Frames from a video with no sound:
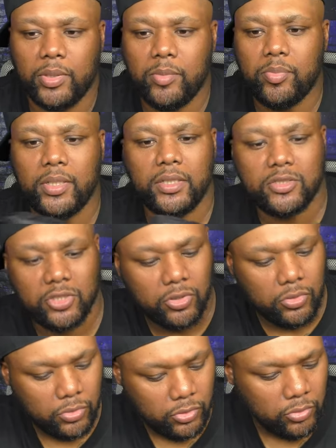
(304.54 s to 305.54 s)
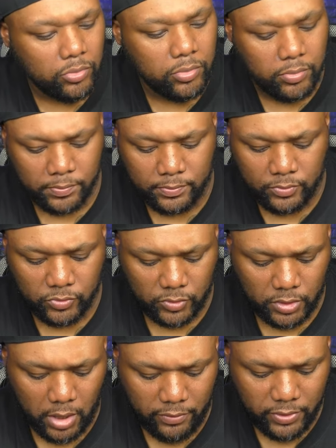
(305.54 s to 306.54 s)
BP2.
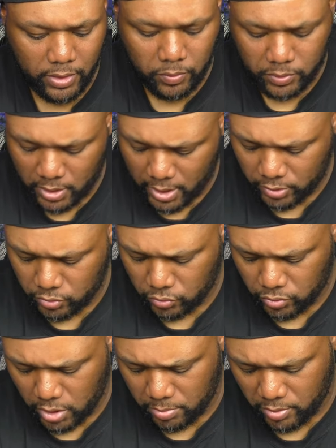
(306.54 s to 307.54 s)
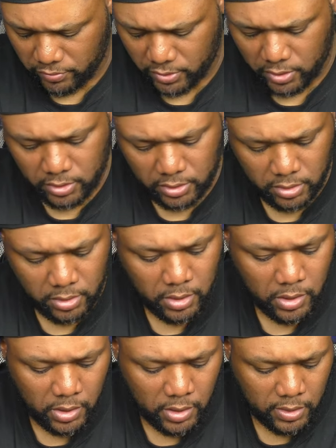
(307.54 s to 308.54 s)
I forget what the actual name of it is.
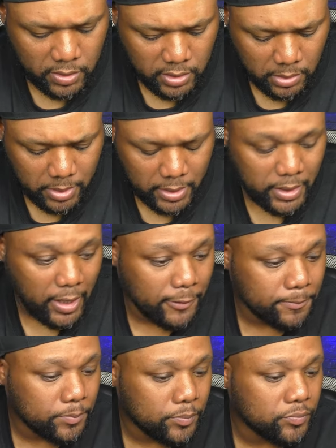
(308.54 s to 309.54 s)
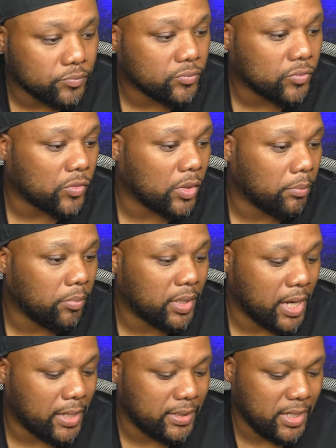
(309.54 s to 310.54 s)
Something like that. But
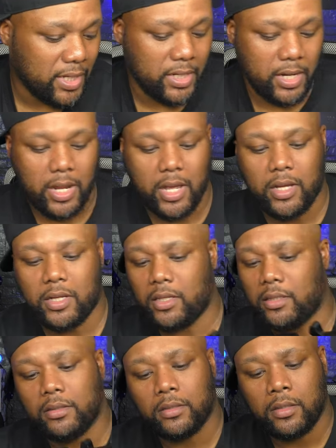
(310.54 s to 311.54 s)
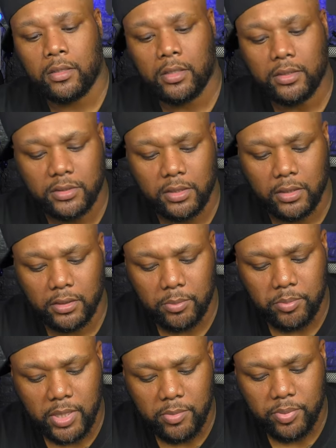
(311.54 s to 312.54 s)
I did a it's the
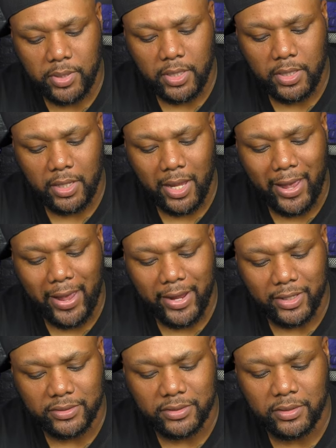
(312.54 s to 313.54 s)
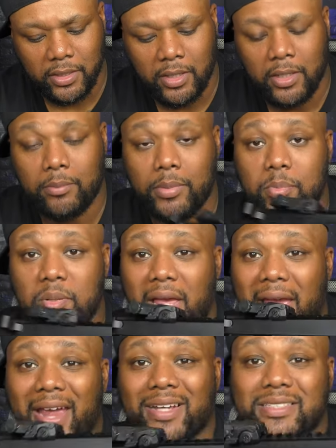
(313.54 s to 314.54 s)
BPX
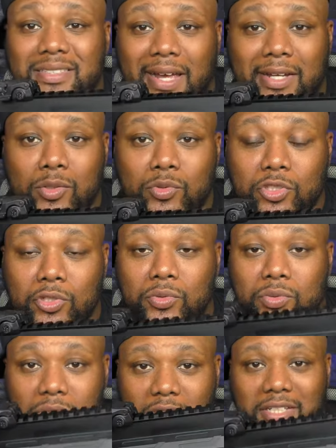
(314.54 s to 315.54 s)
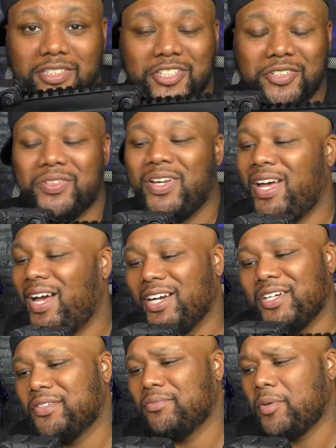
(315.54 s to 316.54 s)
902 Gen 2. I
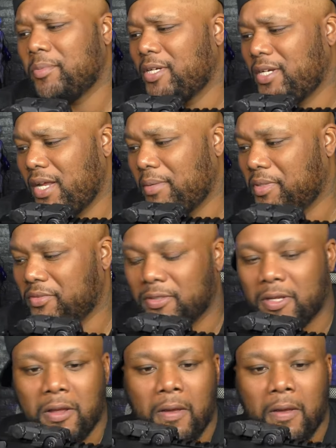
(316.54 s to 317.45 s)
couldn't remember the name of it.